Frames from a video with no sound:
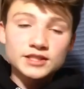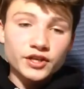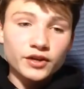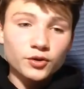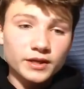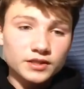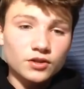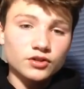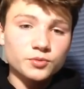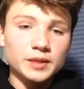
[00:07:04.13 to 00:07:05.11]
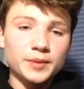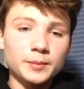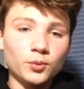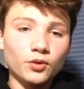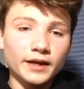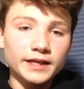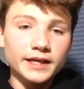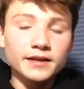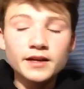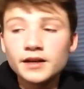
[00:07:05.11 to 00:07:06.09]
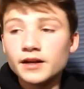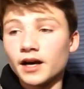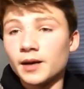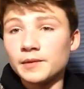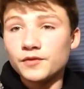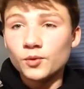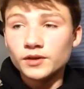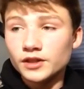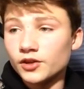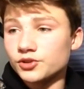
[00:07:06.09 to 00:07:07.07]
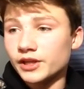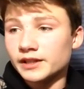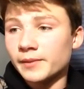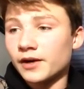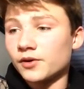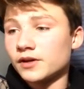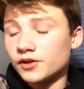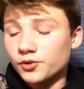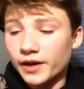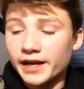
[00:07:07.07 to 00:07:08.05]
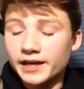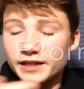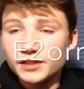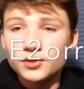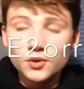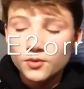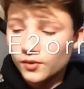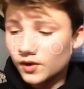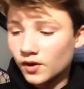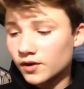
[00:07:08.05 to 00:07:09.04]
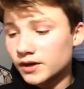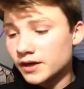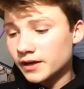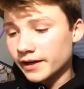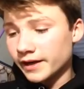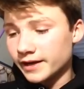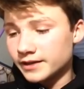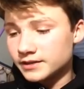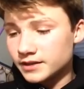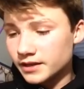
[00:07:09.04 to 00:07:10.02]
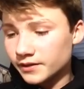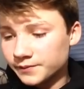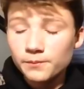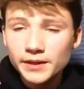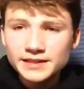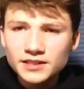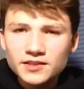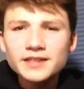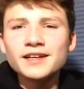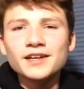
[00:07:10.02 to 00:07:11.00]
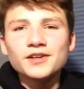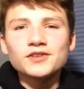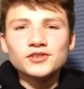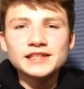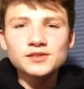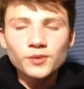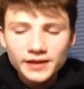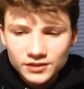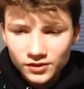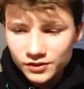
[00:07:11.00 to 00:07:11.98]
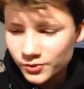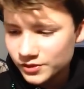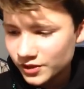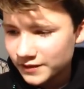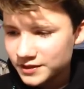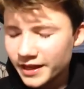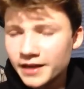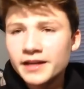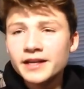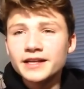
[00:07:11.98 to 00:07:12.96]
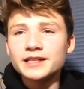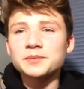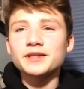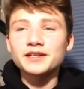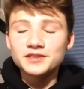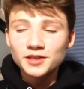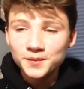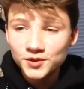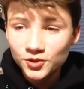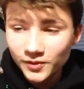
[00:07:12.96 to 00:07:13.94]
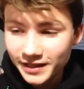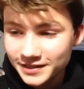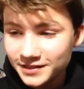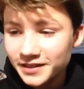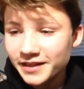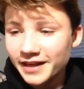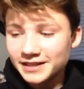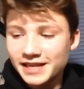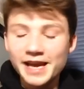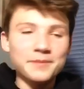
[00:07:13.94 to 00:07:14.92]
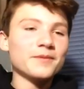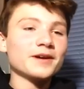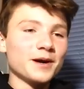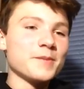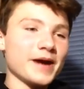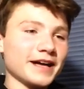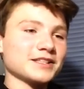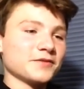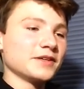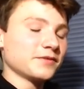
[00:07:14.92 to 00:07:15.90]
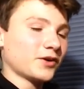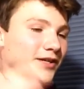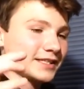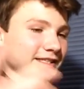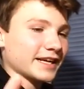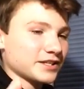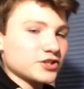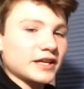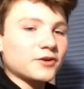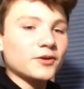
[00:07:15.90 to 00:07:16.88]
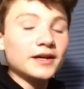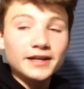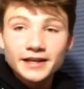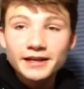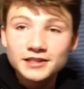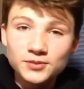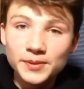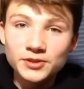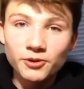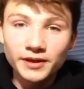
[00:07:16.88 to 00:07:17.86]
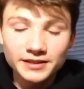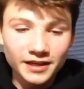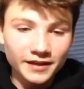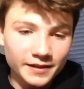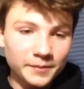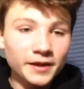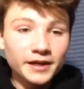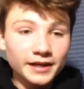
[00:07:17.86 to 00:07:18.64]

this channel, because not too many people like it, if you want to go check them out, you can, E2ORR, and yeah. Basically, the reason why I started doing drafts again is because W2S has come back to FIFA on his second channel, and he's been doing a ton of them,